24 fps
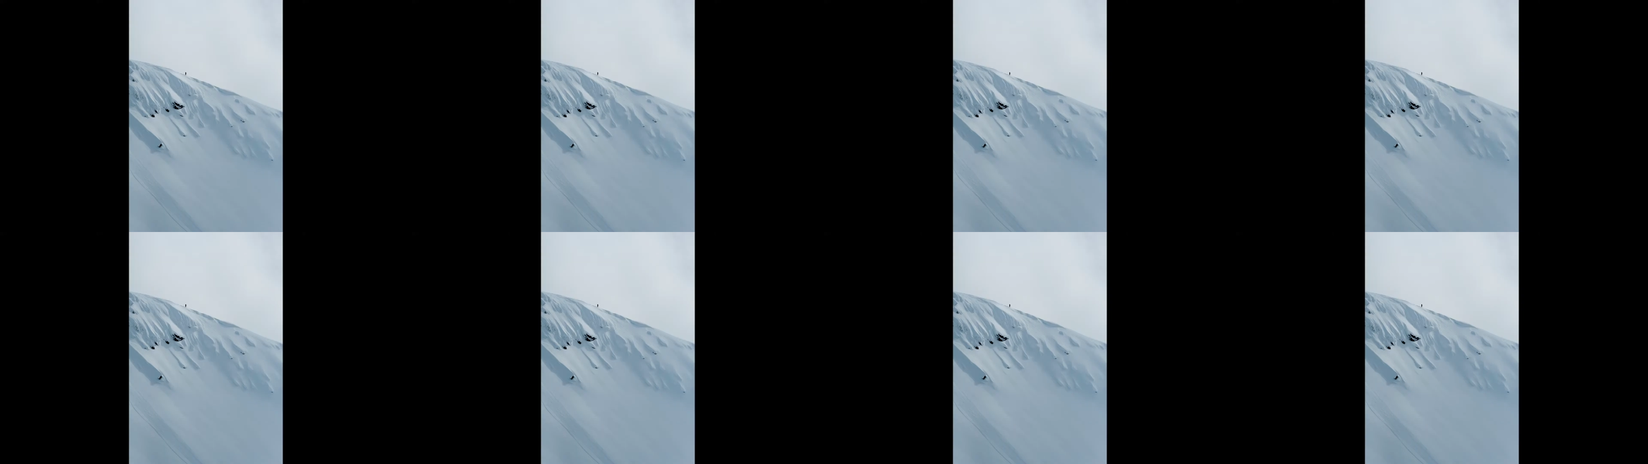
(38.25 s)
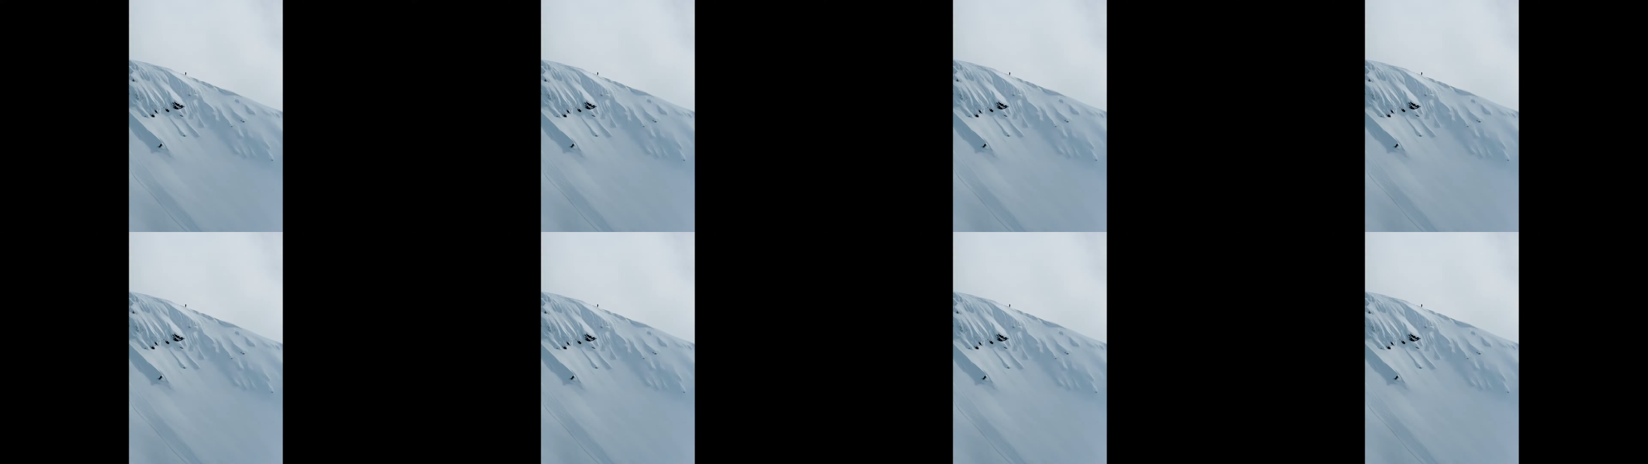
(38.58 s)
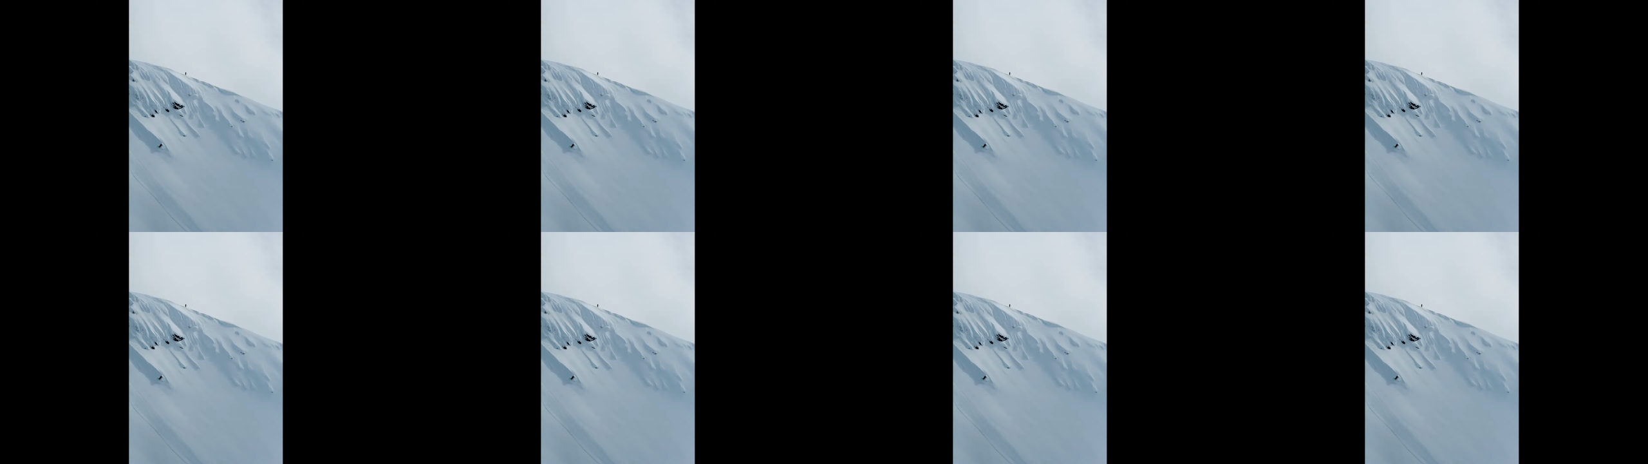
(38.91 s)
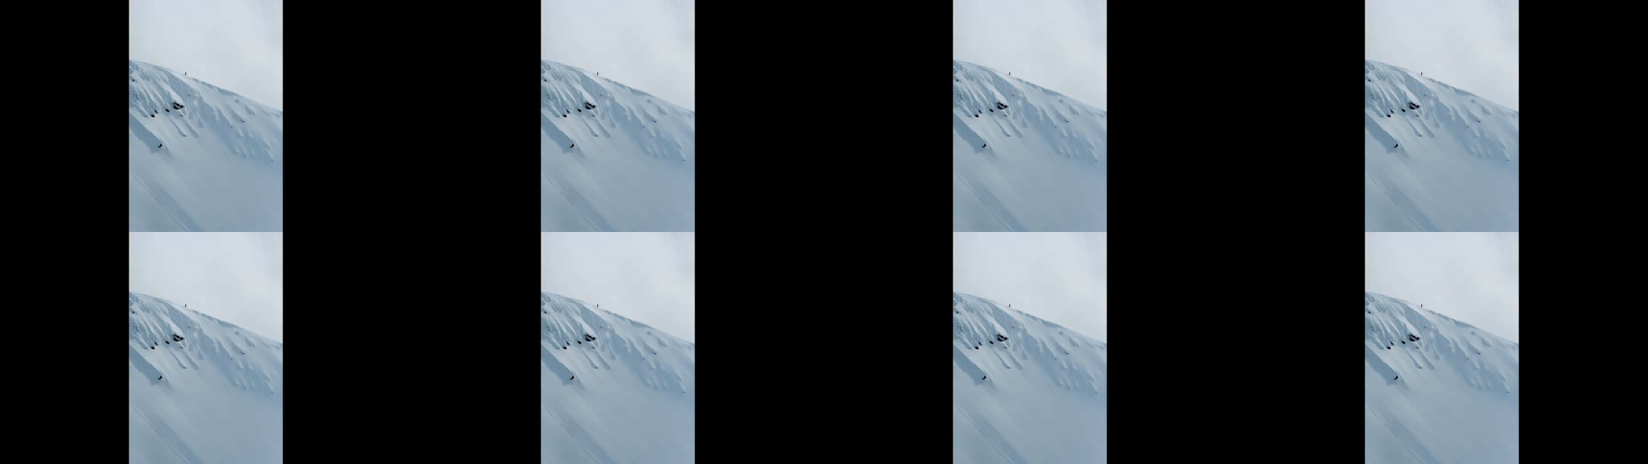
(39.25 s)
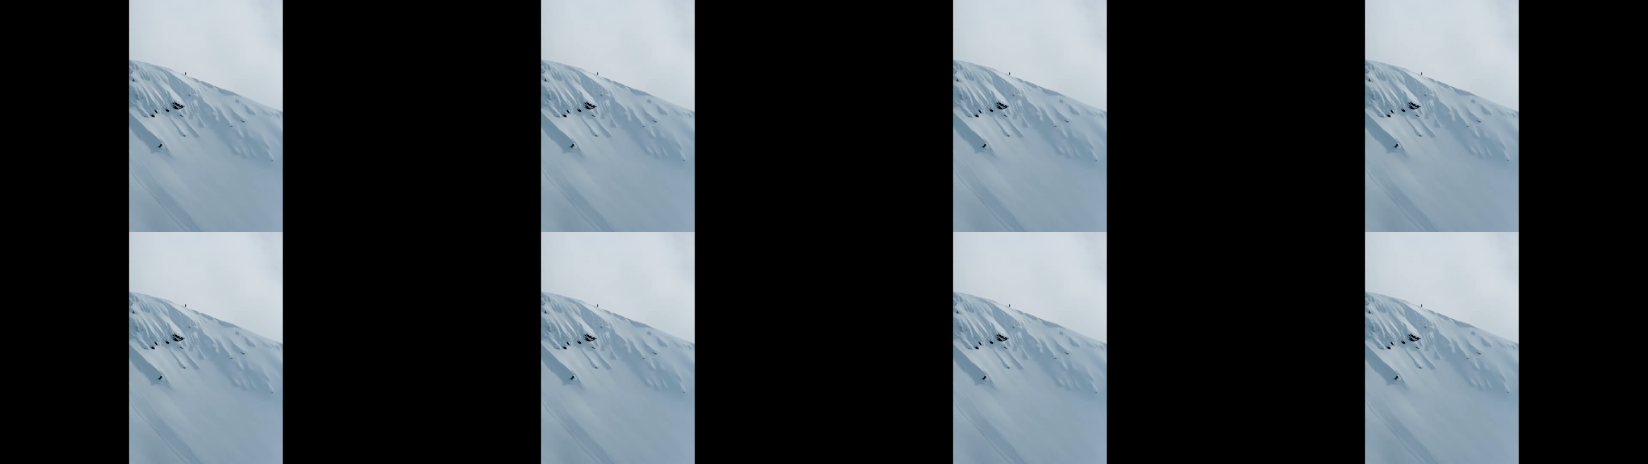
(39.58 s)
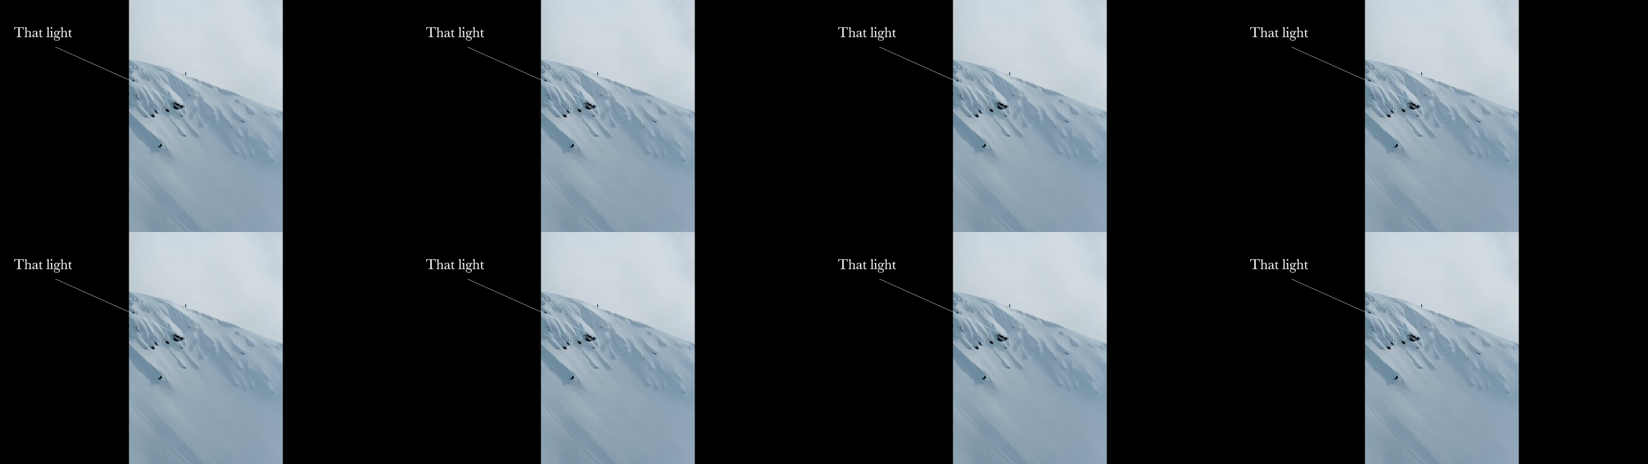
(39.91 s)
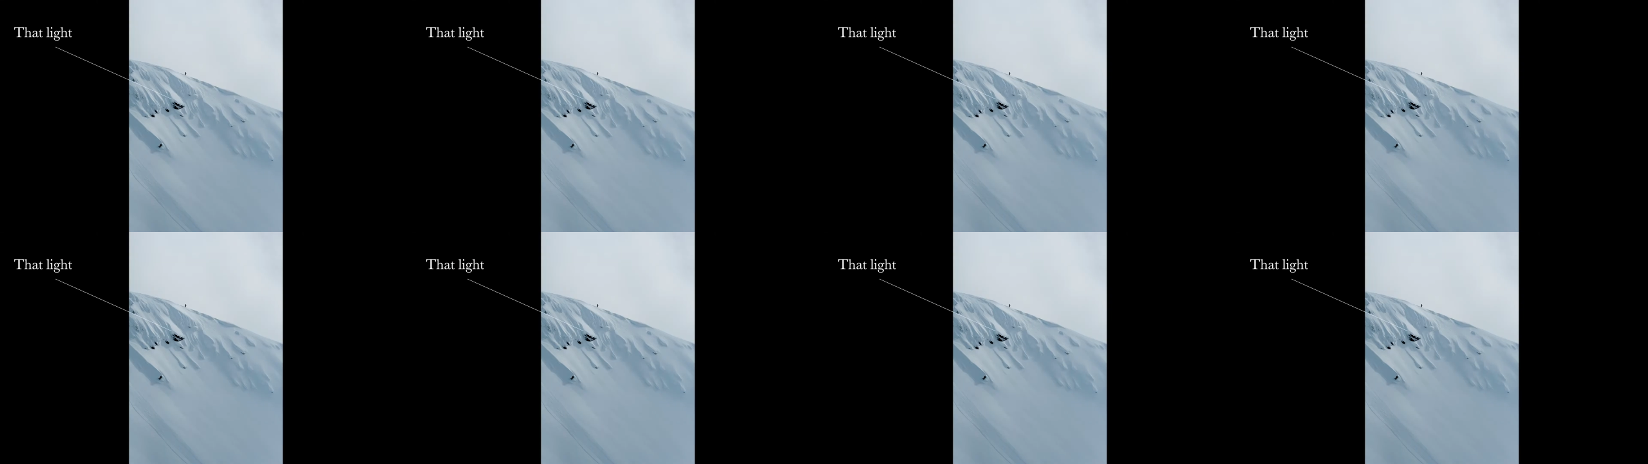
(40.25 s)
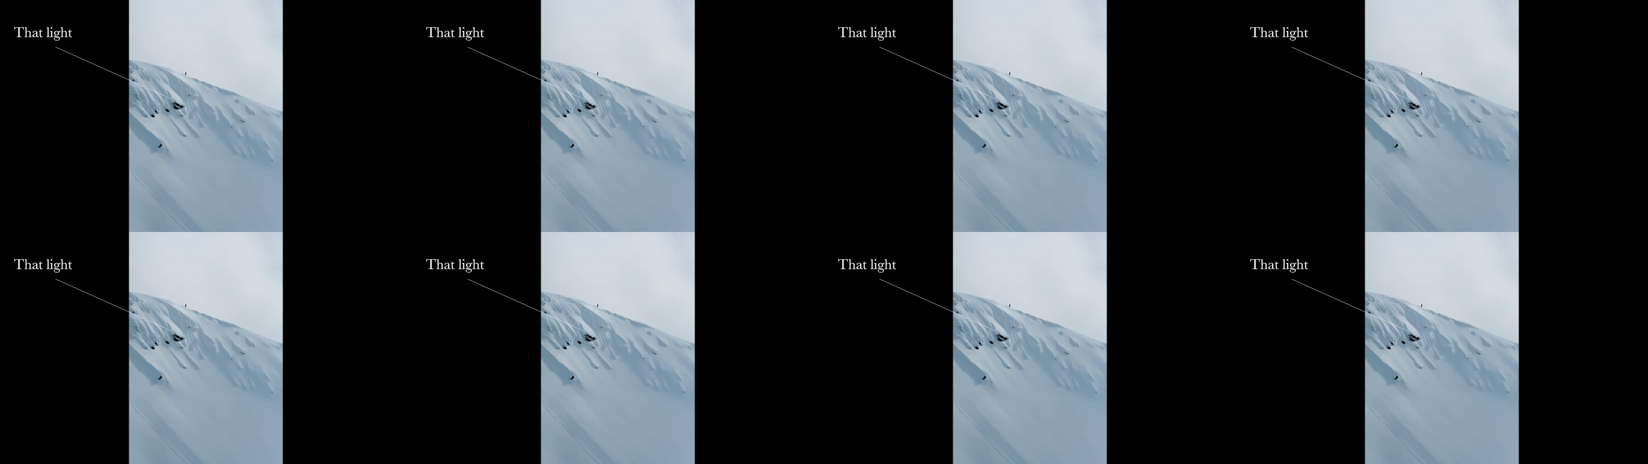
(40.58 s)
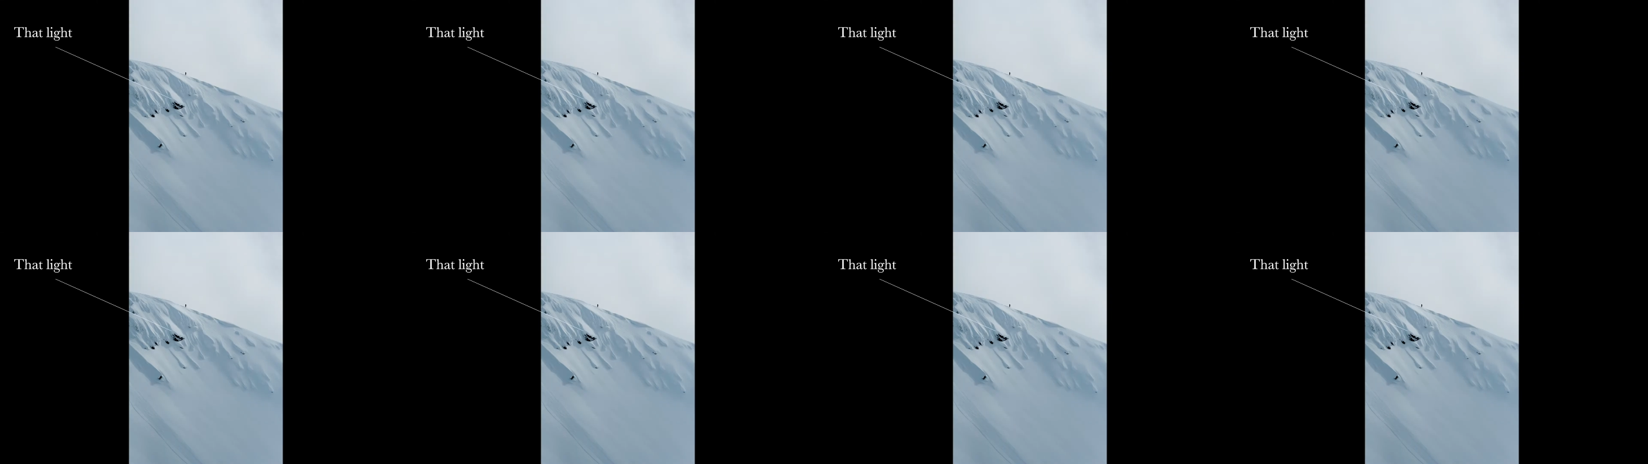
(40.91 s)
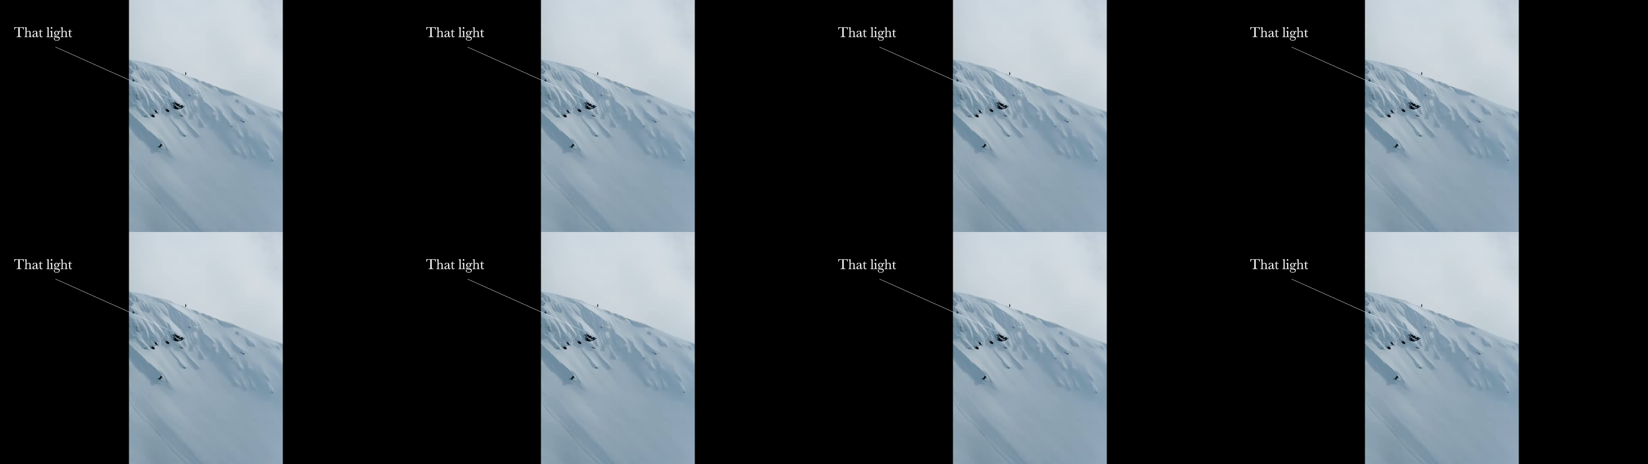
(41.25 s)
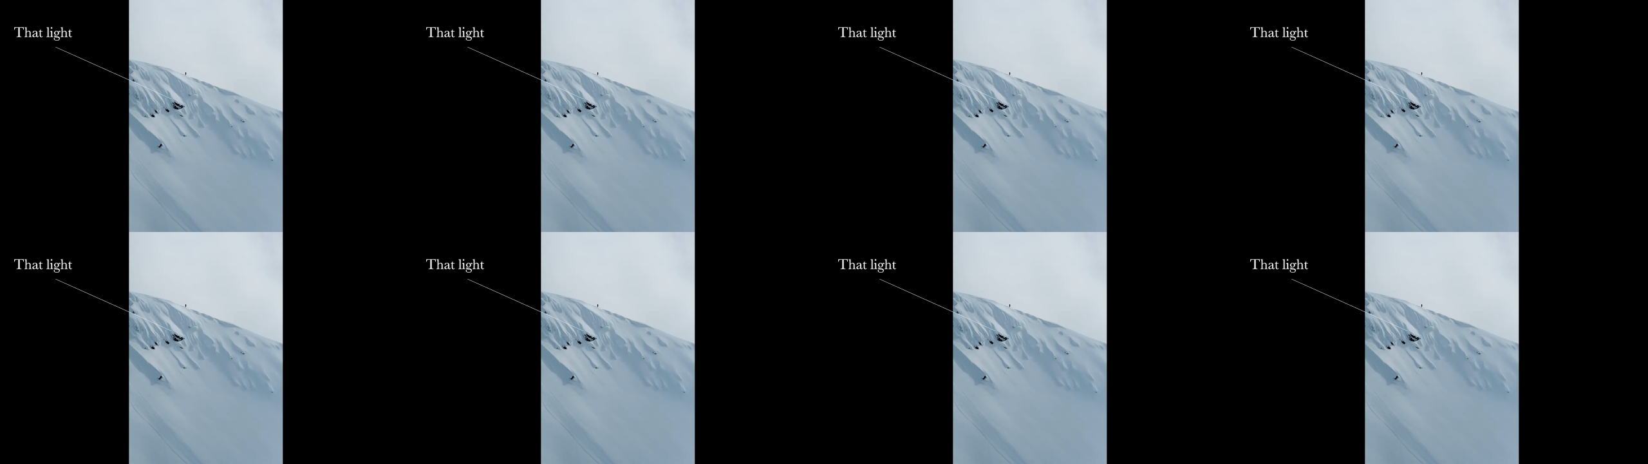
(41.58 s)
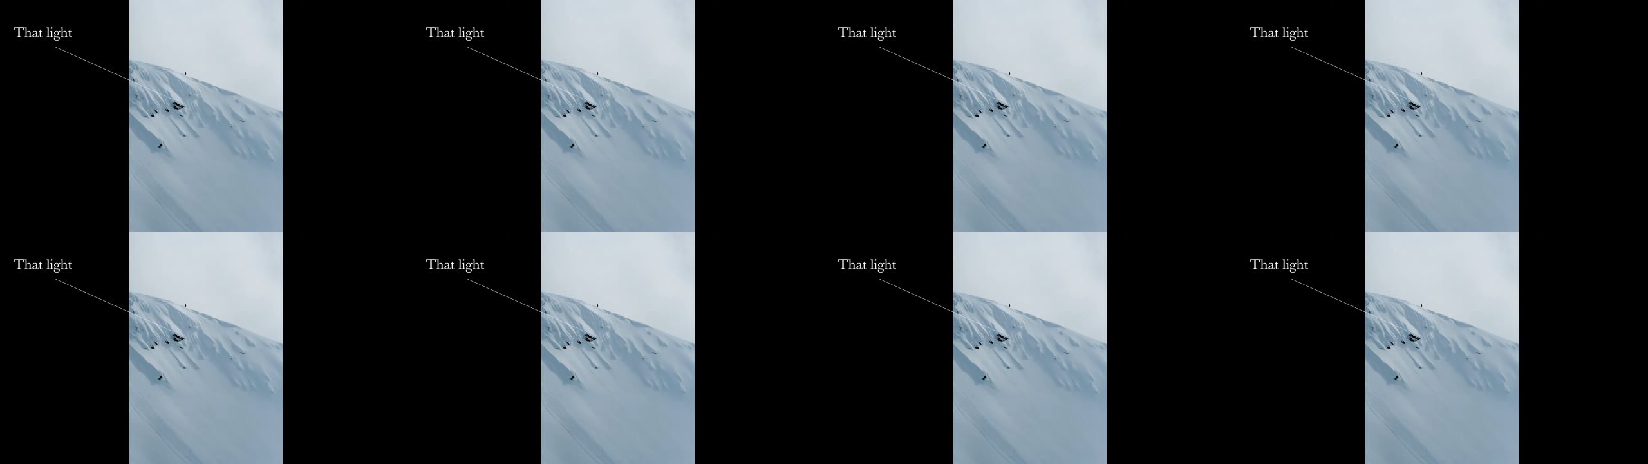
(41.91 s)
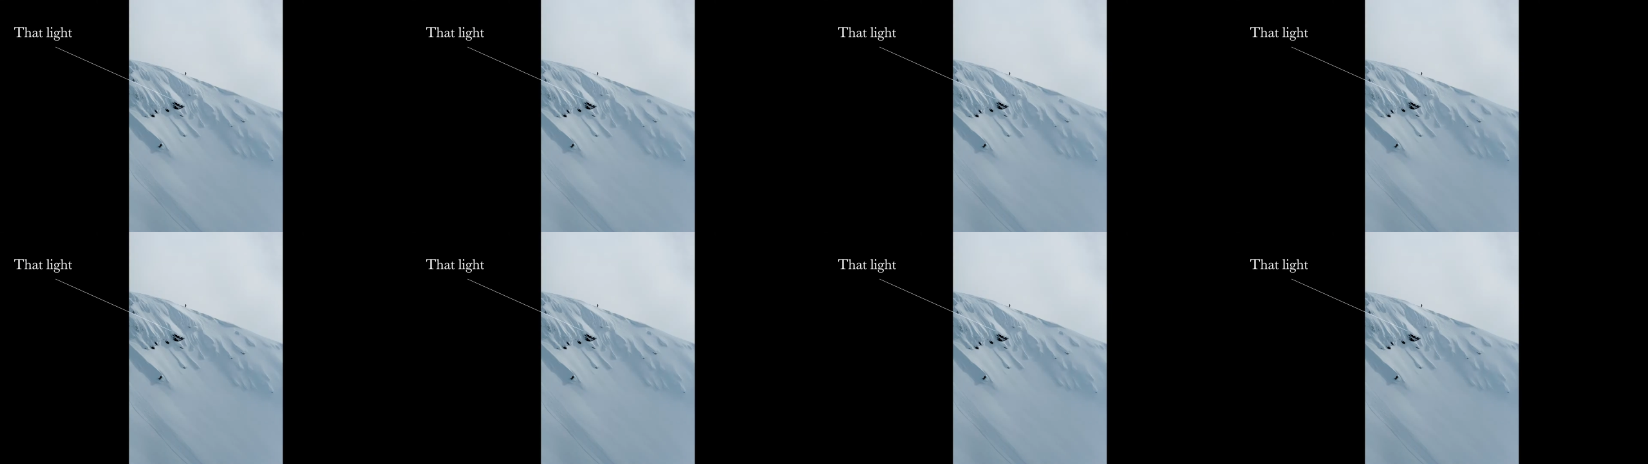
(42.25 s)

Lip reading: [unreadable: no face in view]